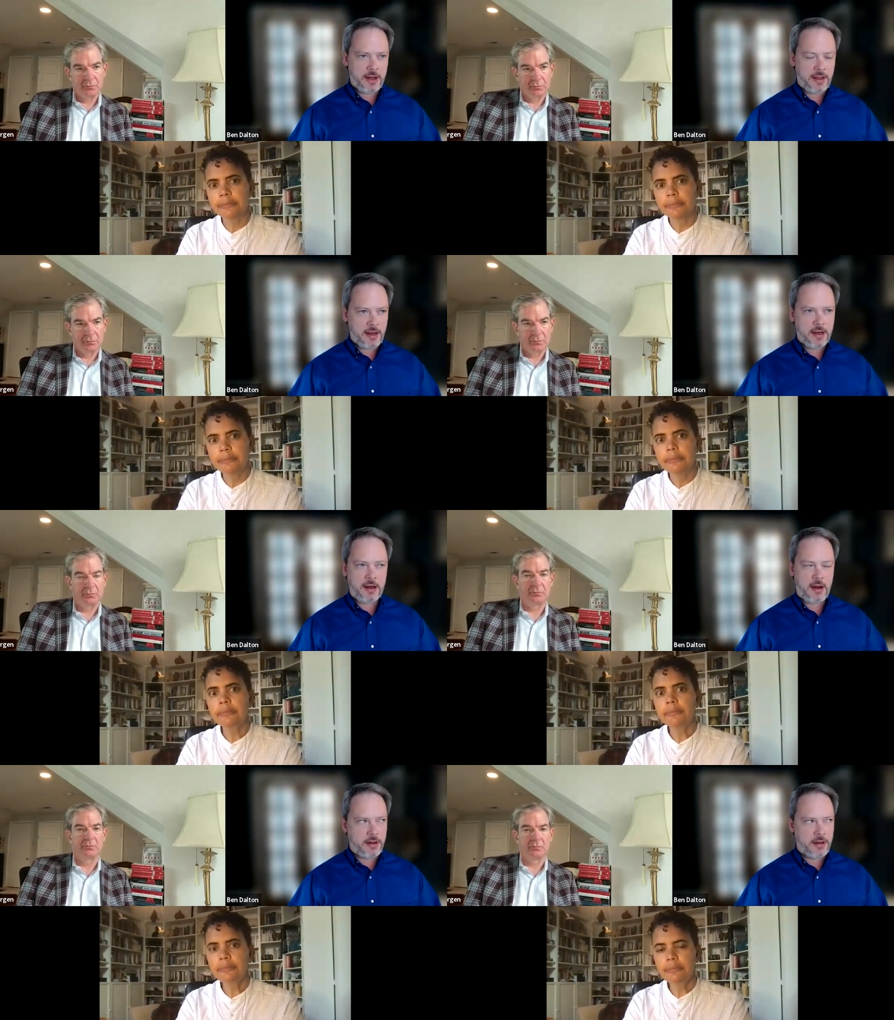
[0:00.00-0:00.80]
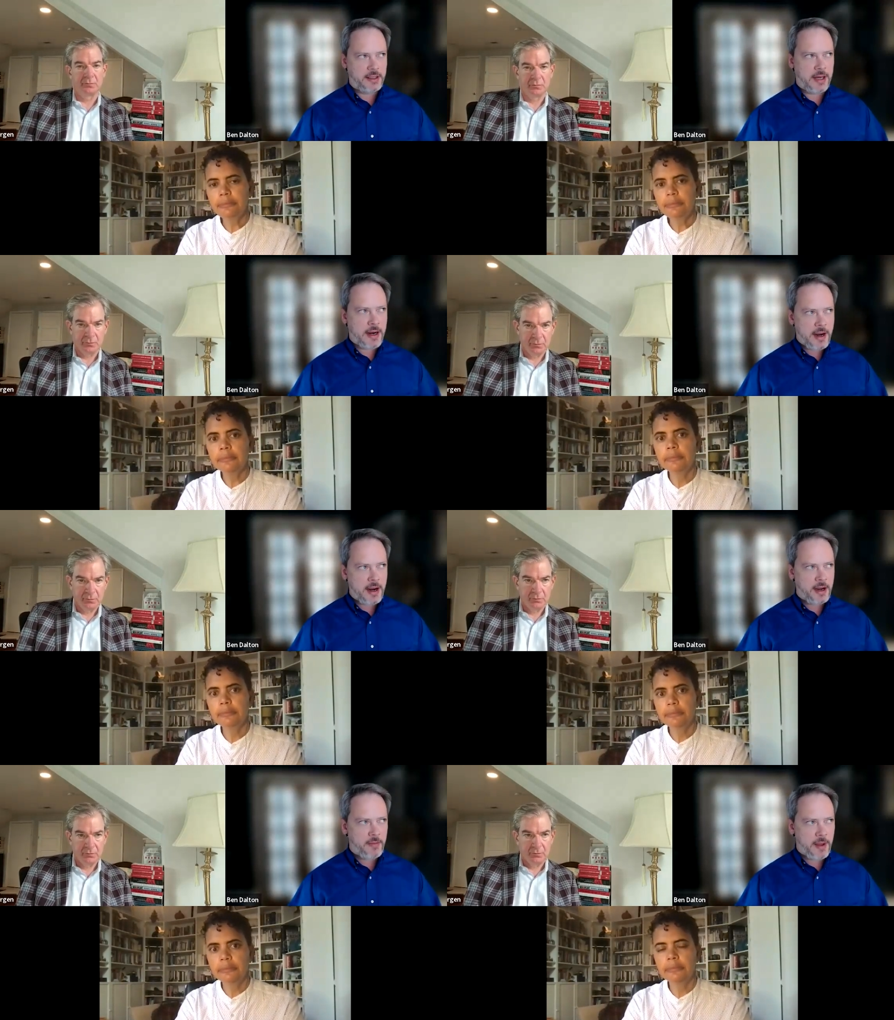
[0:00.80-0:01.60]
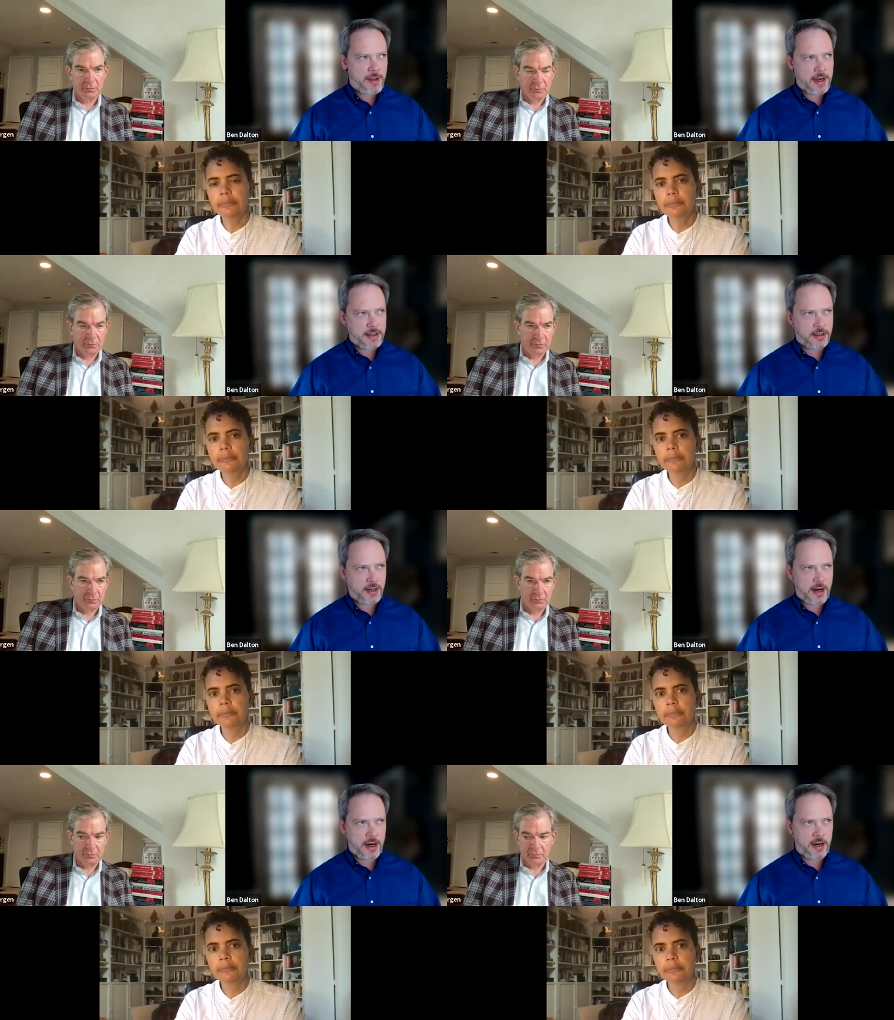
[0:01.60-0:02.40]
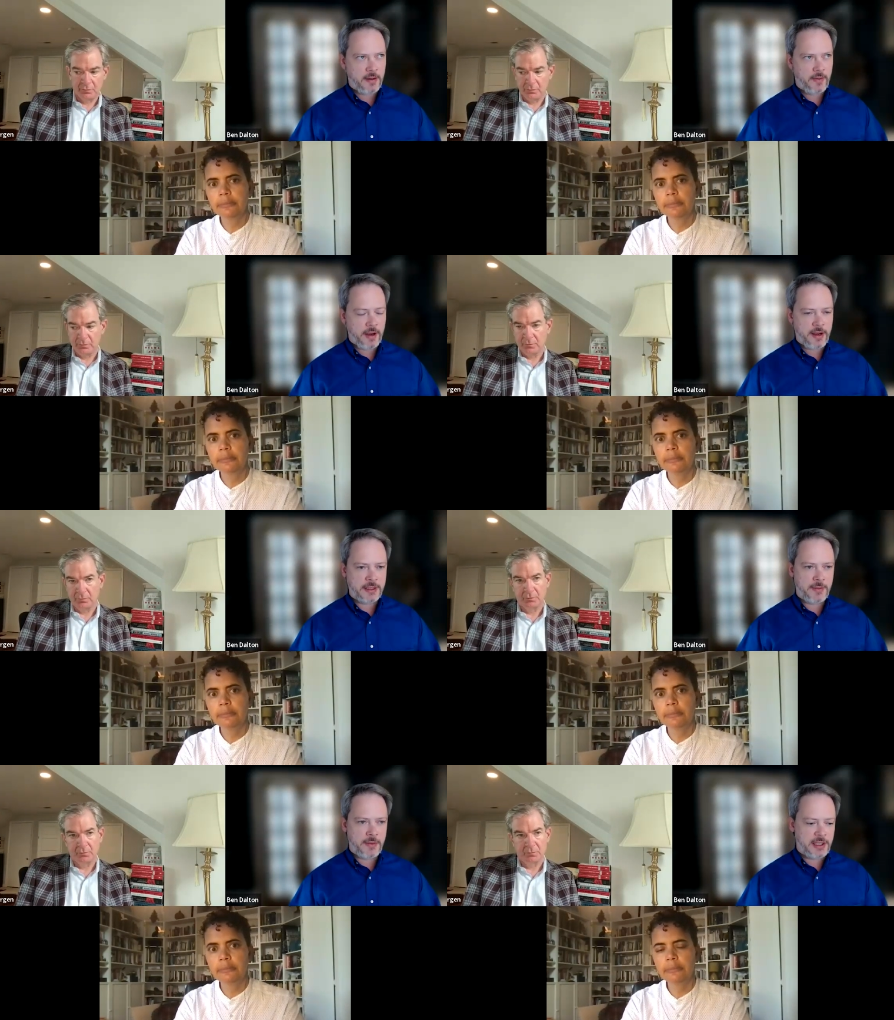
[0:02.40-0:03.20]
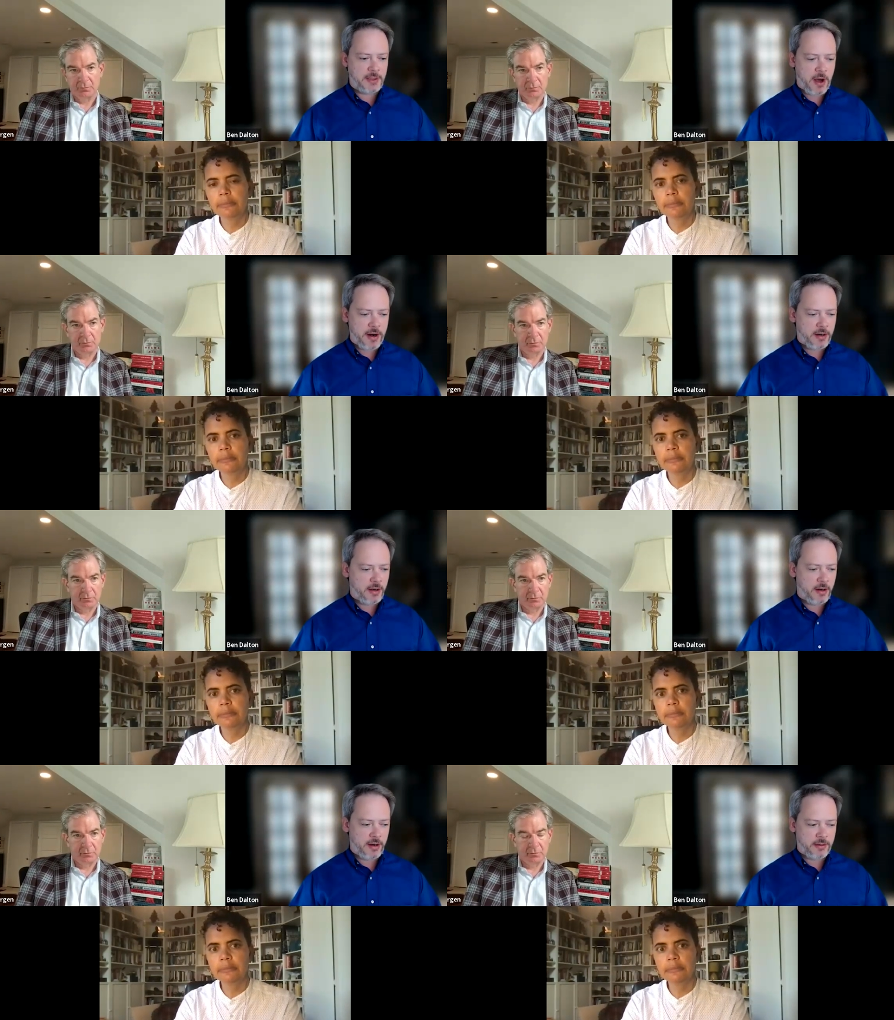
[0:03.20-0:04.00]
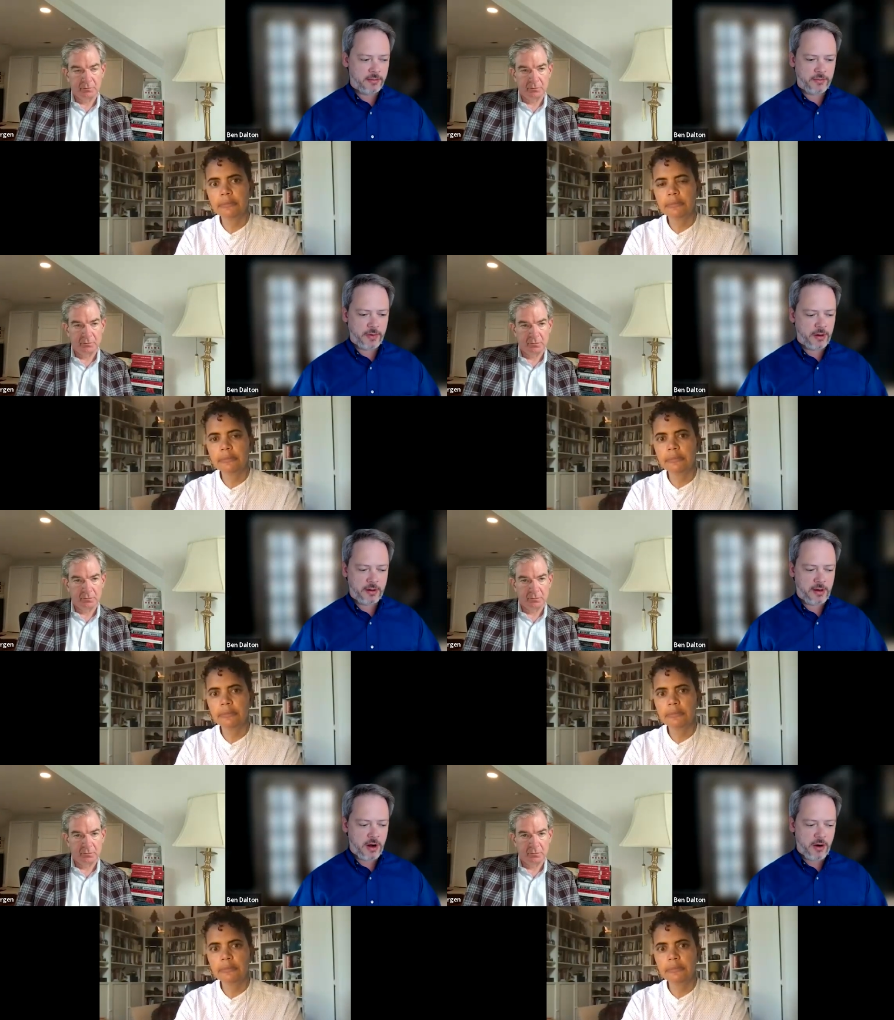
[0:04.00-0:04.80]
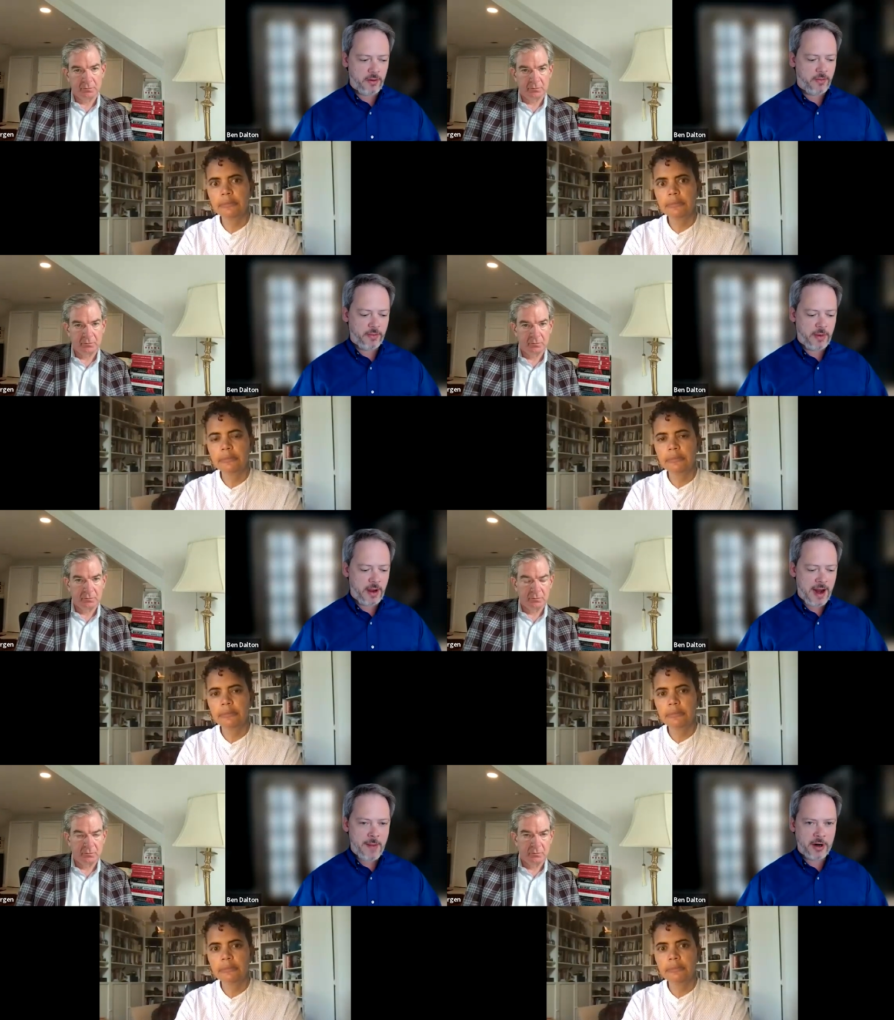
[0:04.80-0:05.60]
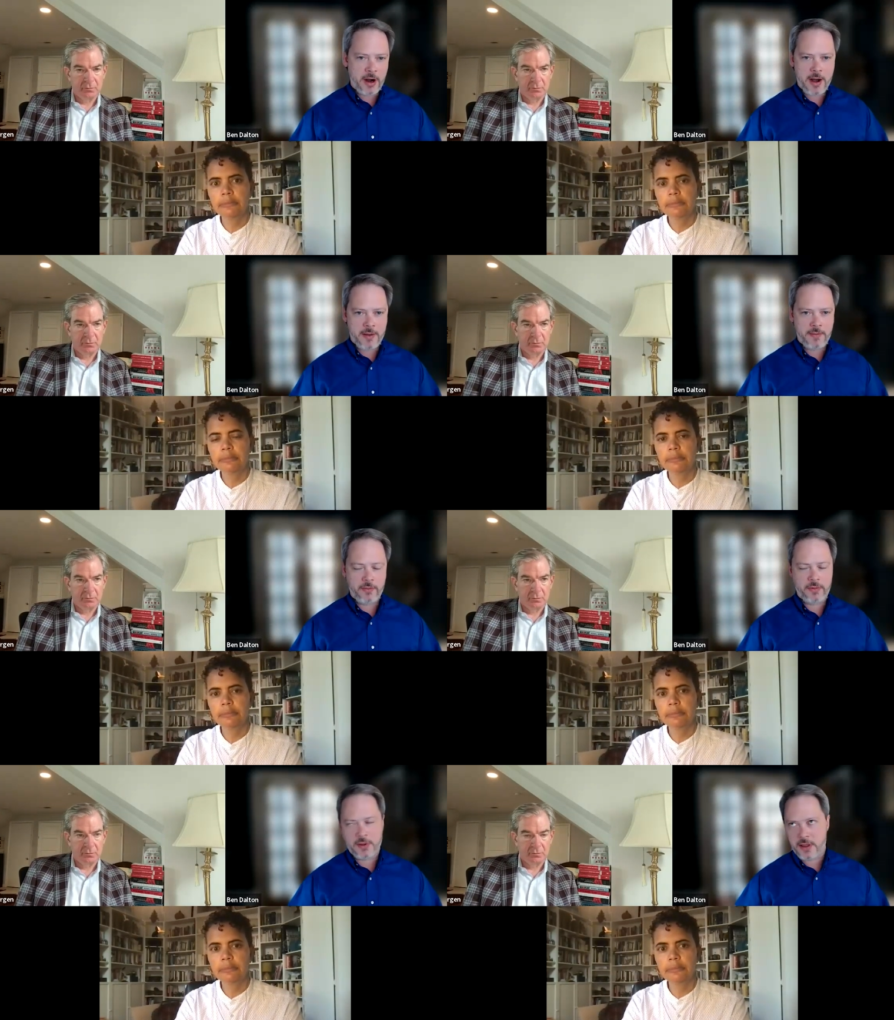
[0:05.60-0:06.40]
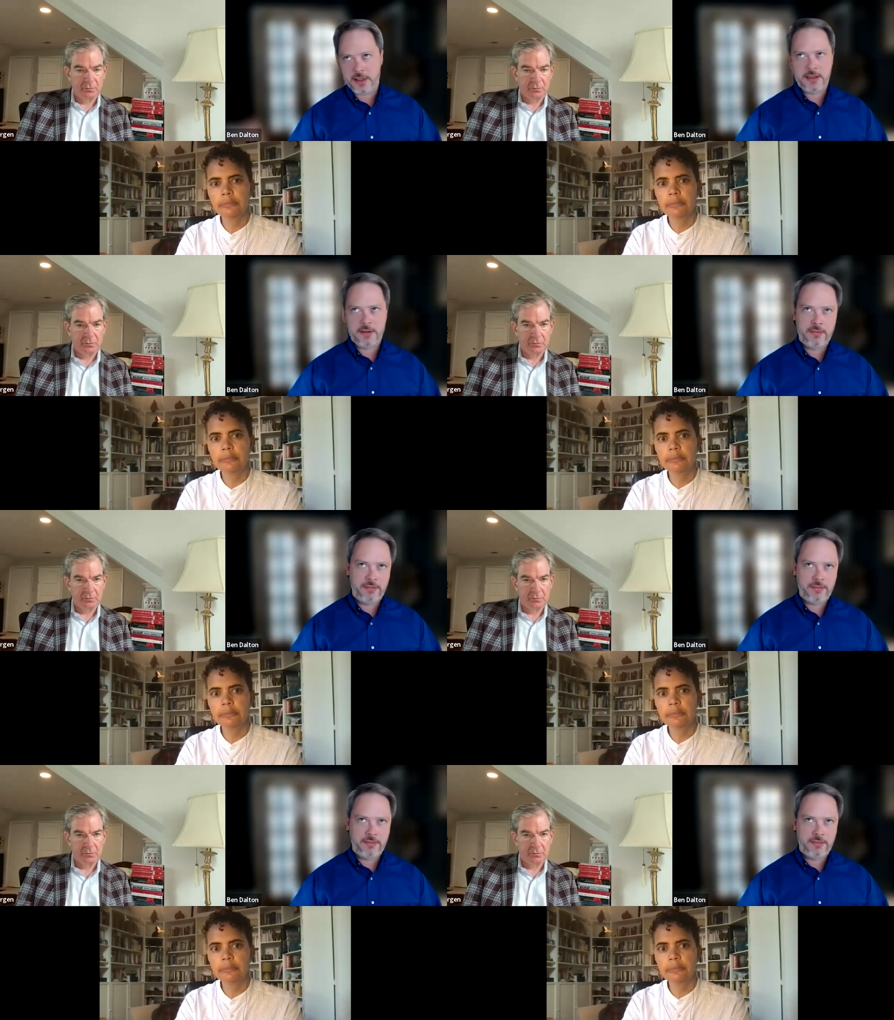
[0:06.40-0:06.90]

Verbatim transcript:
Speaker 1: I think on Sunday, maybe yesterday, uh, somebody spotted on um, you know, an Emercom, this